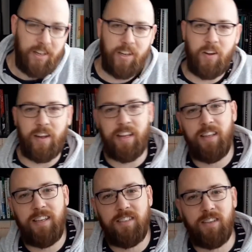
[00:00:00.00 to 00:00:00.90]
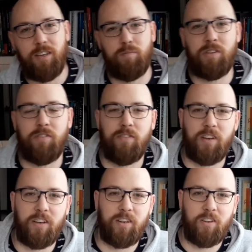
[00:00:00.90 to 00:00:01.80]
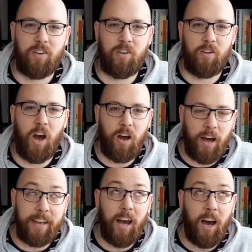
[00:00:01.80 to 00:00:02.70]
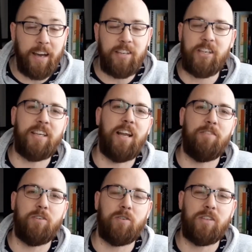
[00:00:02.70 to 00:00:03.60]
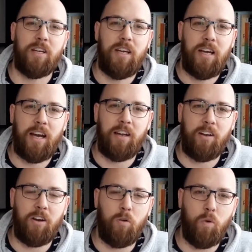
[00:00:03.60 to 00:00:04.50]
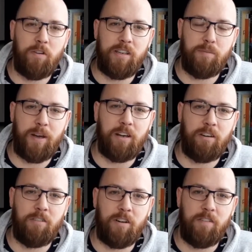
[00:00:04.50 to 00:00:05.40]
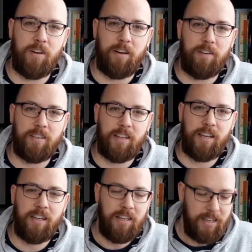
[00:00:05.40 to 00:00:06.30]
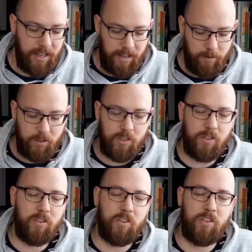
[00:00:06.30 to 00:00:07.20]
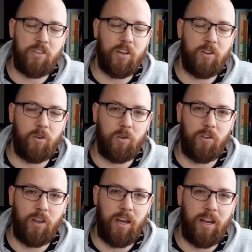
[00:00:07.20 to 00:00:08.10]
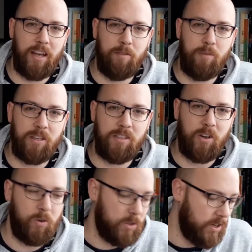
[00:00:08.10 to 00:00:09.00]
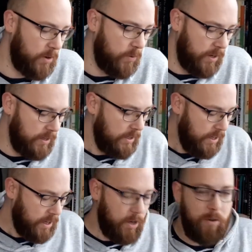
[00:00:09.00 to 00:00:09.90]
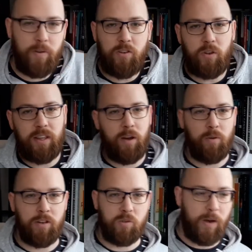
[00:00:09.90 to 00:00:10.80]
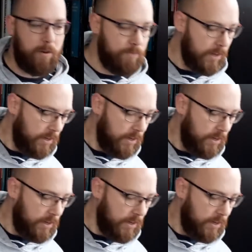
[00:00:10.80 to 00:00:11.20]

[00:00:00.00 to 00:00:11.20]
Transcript: You know, in these times of high hygiene levels and our worries about coronavirus, then and that just chuckled in my soul. So hope you enjoyed that one as well.